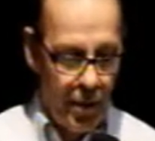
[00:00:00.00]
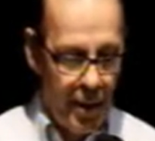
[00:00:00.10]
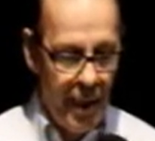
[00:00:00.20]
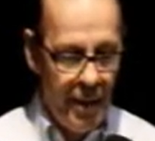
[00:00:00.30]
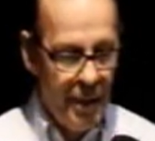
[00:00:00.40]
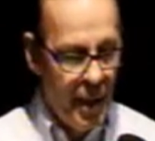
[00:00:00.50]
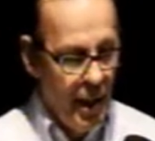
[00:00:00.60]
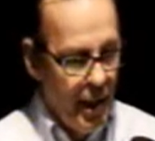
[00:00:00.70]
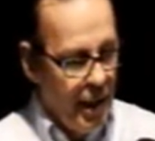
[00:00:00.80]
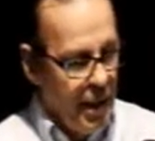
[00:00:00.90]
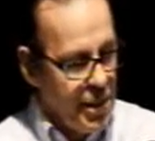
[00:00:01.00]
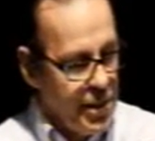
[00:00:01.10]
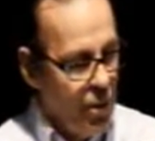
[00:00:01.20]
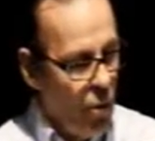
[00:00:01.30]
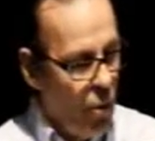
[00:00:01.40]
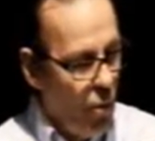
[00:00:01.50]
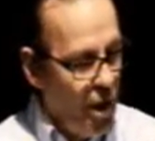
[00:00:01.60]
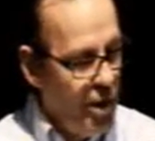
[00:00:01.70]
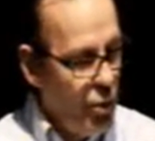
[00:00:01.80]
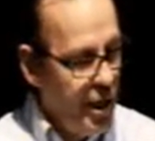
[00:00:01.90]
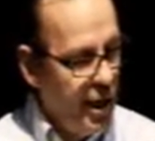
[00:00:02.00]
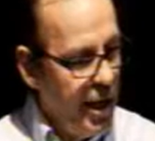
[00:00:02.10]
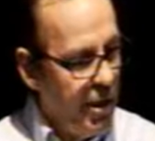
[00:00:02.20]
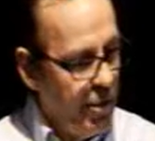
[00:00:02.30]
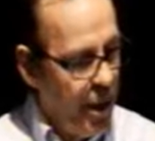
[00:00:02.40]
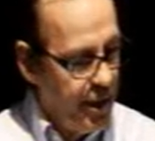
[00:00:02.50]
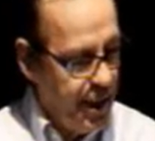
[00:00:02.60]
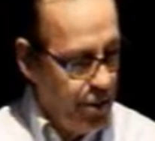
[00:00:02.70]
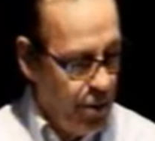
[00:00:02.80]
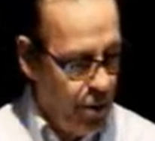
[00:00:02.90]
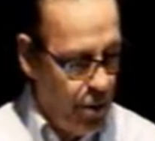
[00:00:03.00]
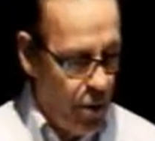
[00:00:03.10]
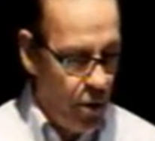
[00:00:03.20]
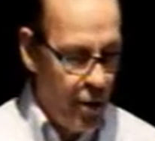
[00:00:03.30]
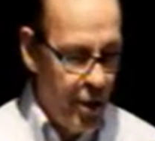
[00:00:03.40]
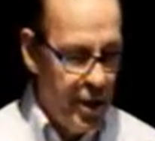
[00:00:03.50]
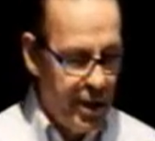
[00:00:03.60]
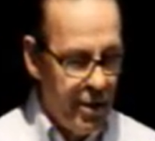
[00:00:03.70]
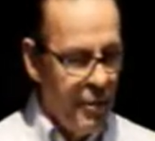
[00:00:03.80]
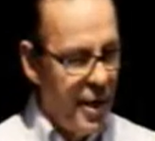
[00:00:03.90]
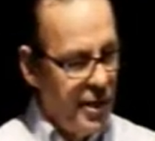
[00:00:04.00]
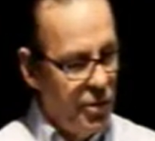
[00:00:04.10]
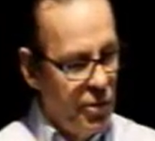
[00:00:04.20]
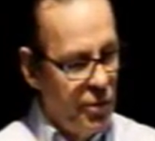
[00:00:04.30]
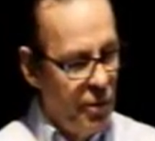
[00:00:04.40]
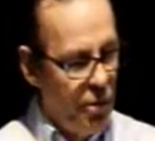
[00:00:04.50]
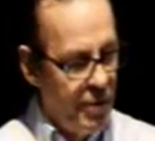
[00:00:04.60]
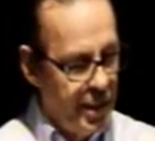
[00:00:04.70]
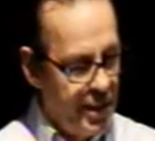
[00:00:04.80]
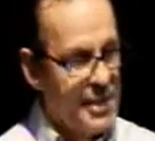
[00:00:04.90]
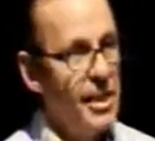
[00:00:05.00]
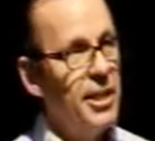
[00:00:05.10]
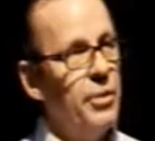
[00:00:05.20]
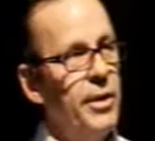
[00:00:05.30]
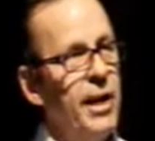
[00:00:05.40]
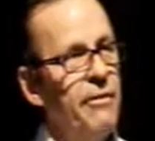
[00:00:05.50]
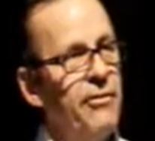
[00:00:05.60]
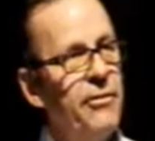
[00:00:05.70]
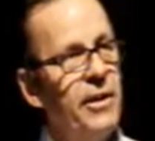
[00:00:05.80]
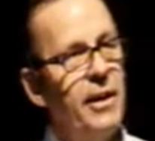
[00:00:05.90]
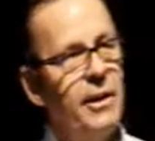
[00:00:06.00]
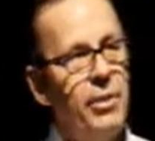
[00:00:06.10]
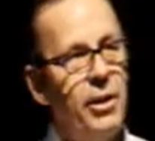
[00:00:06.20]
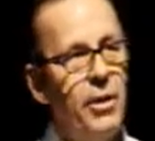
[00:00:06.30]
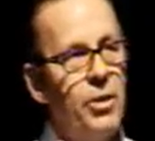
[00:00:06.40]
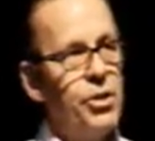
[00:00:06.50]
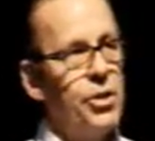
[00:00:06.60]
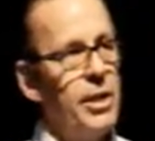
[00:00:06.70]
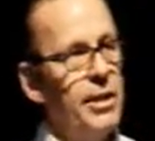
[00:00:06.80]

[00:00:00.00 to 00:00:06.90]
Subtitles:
Okay? So why do we care about N2O N2O? Well, we care about N2O because now that we have pretty much